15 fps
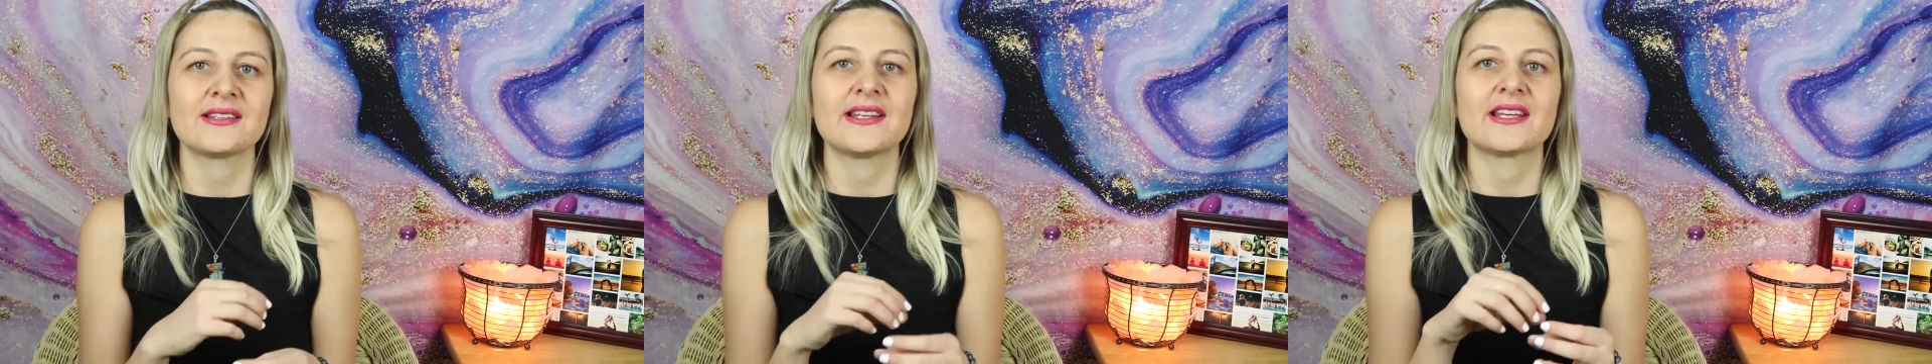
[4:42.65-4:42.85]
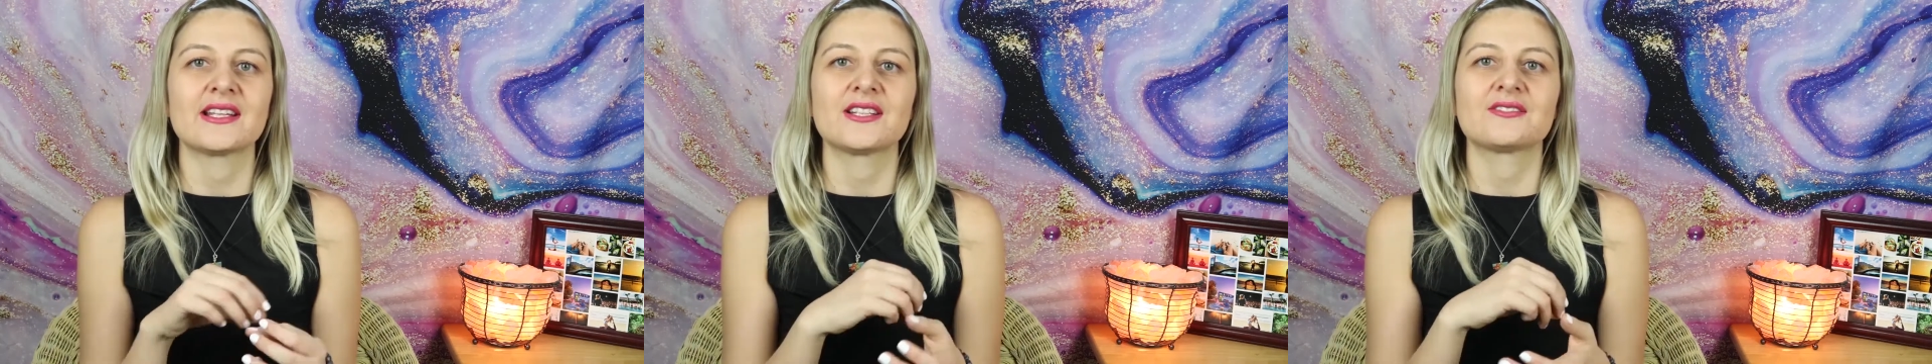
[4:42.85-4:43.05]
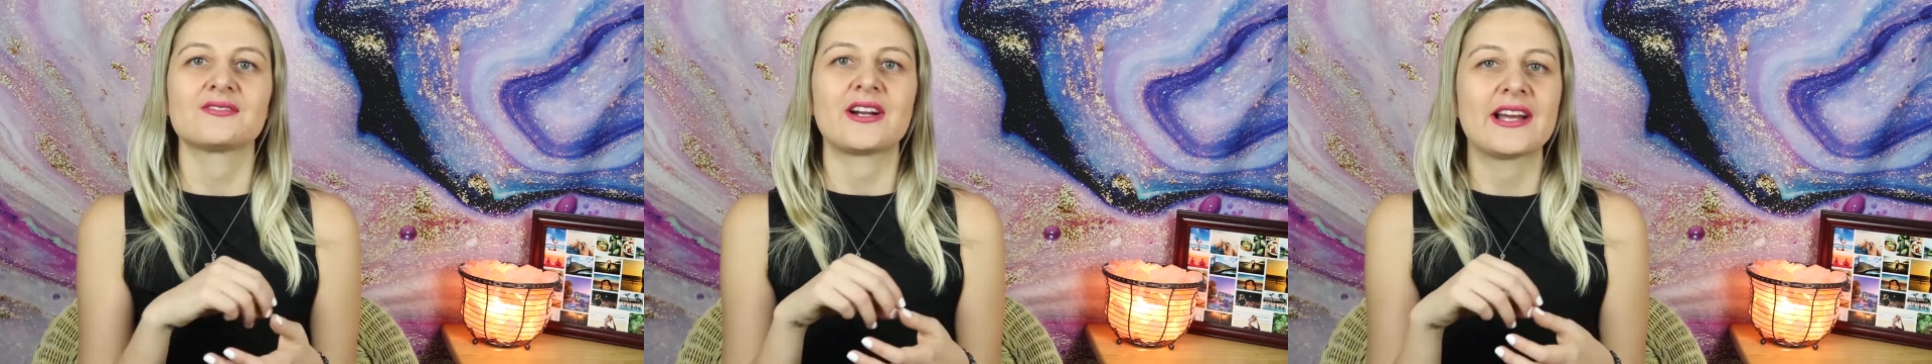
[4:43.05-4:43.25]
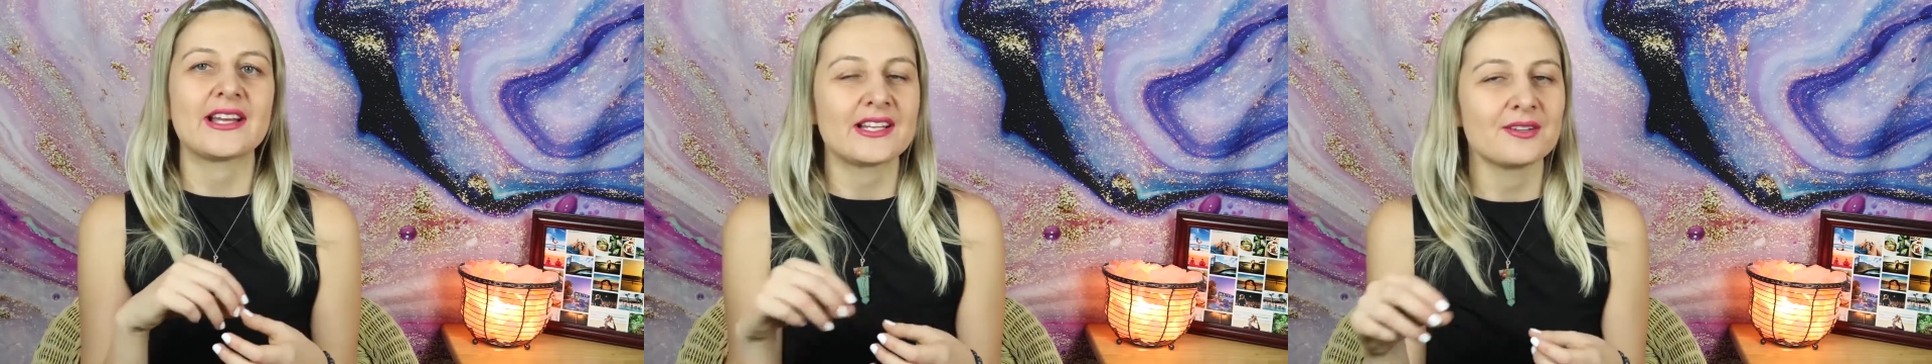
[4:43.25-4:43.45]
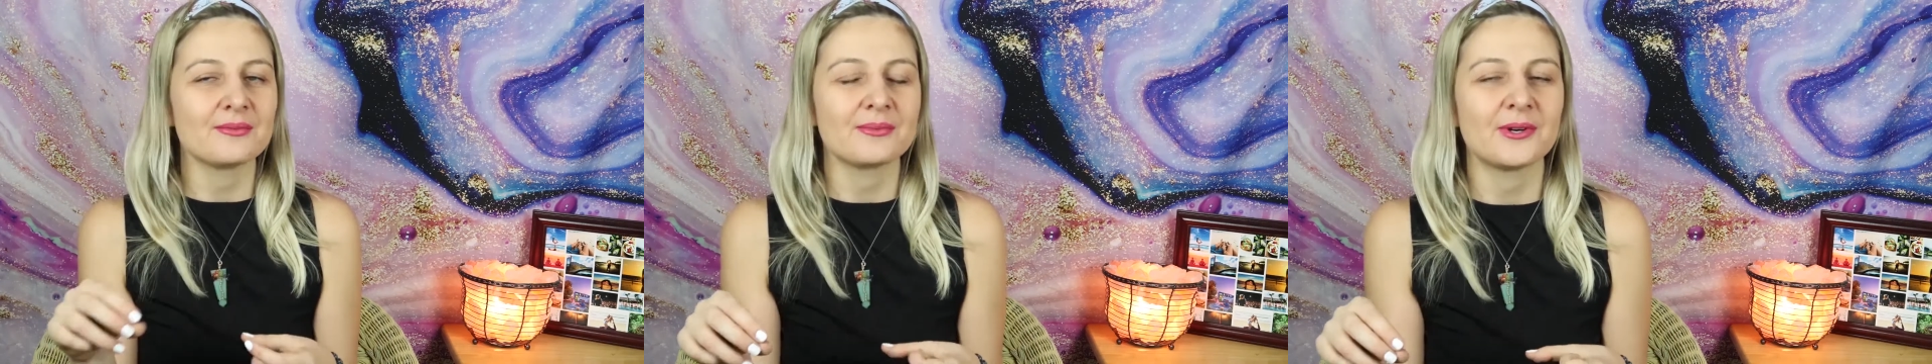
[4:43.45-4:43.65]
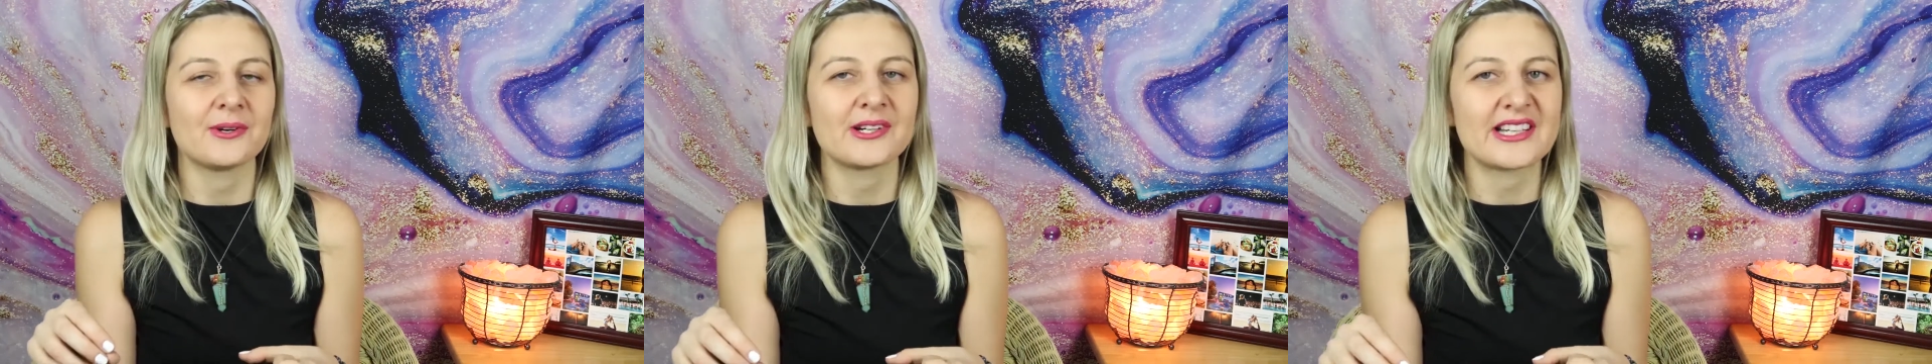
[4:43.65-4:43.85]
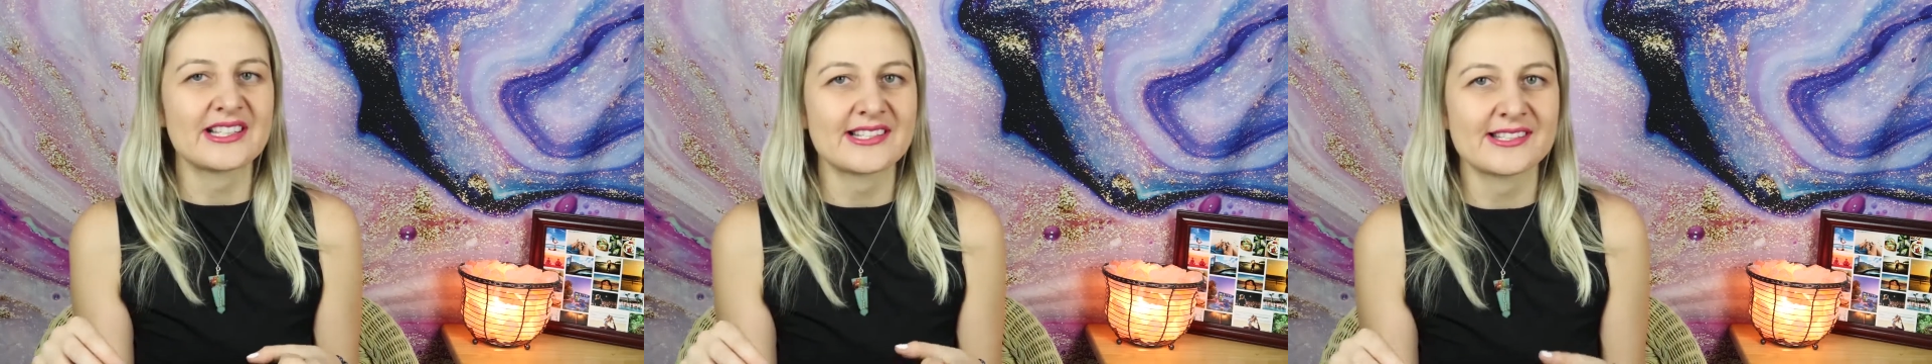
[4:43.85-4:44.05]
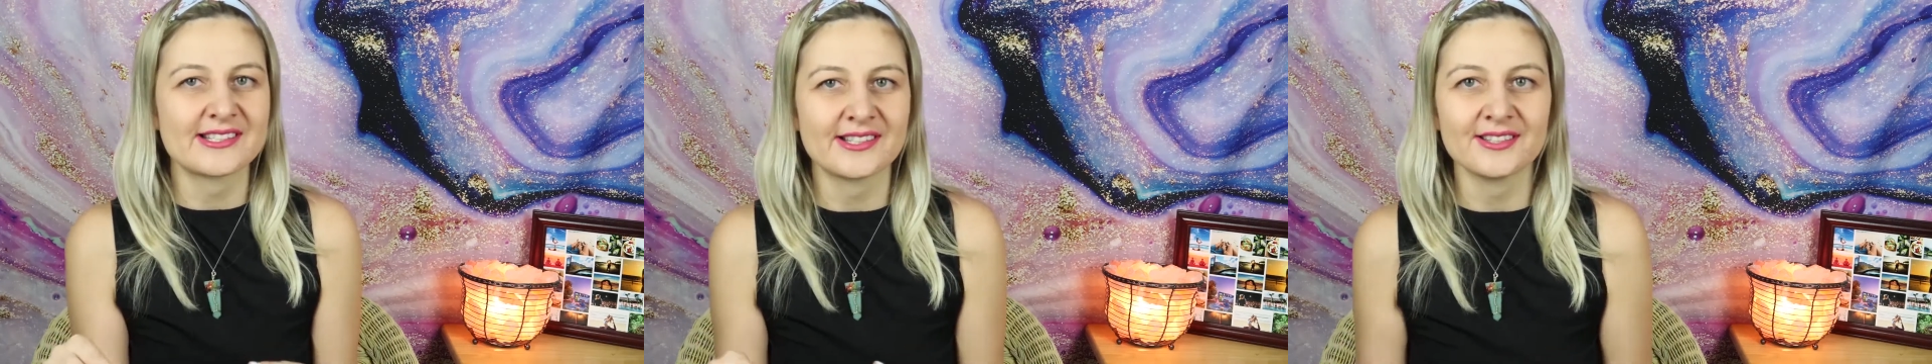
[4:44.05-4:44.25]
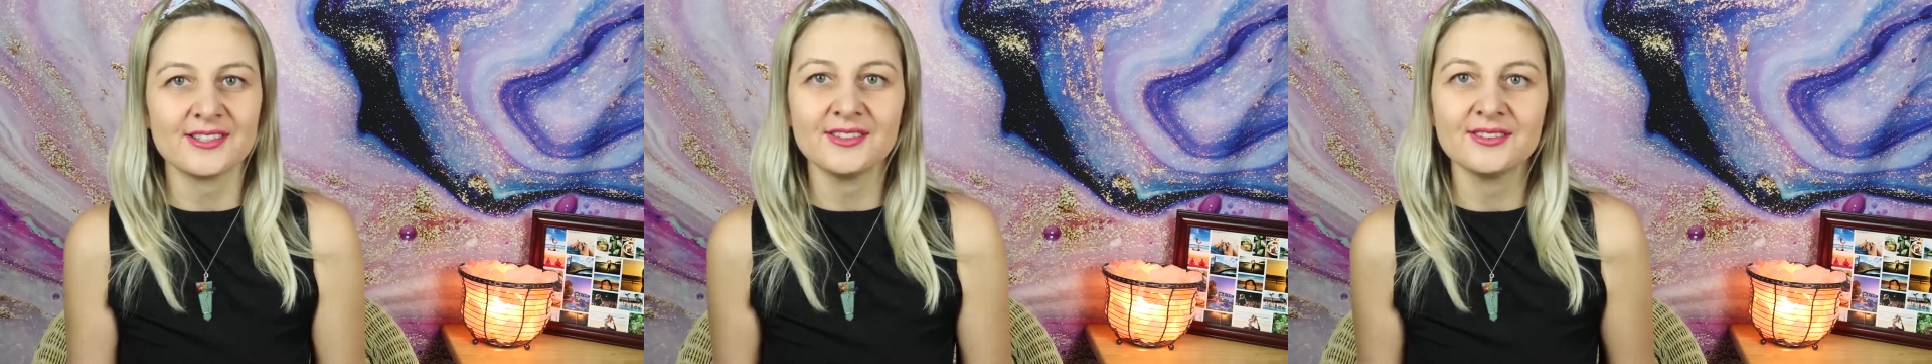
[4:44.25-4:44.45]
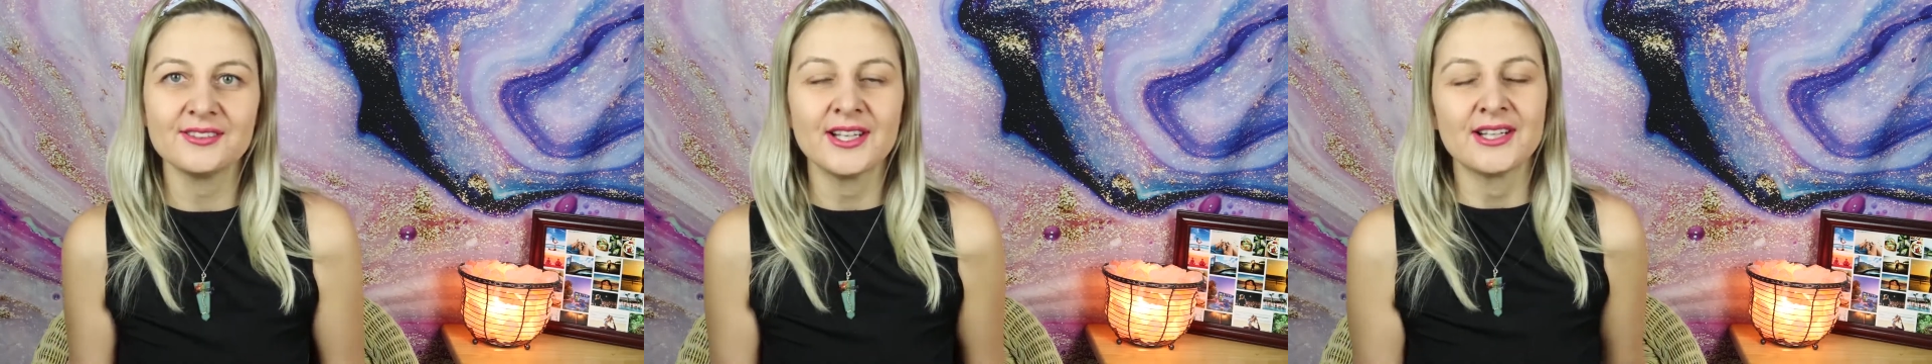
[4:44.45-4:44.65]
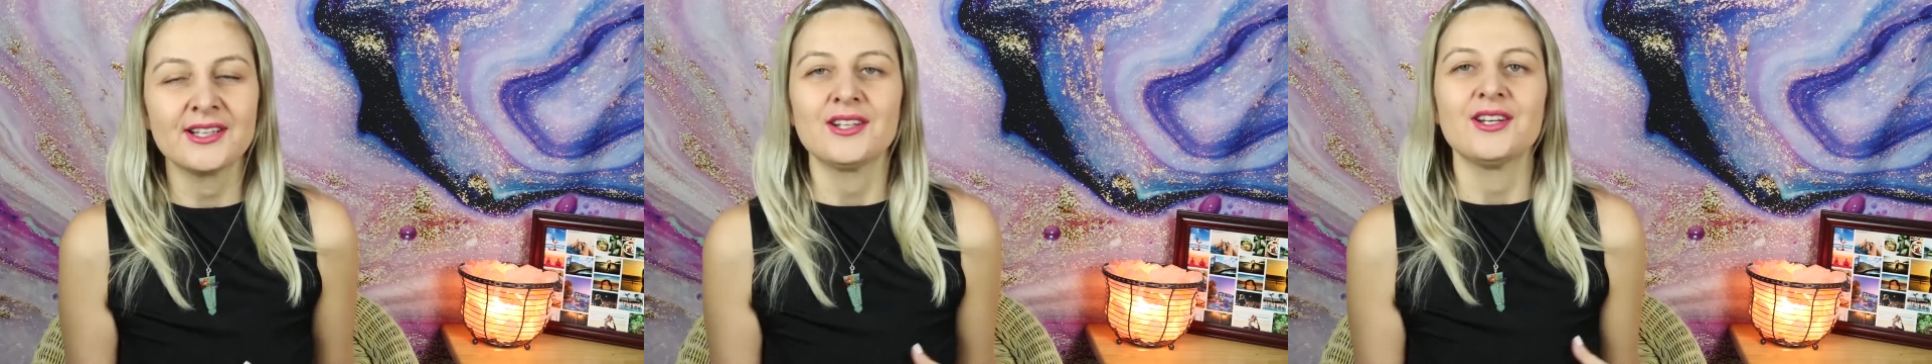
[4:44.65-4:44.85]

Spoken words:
like the writing part itself,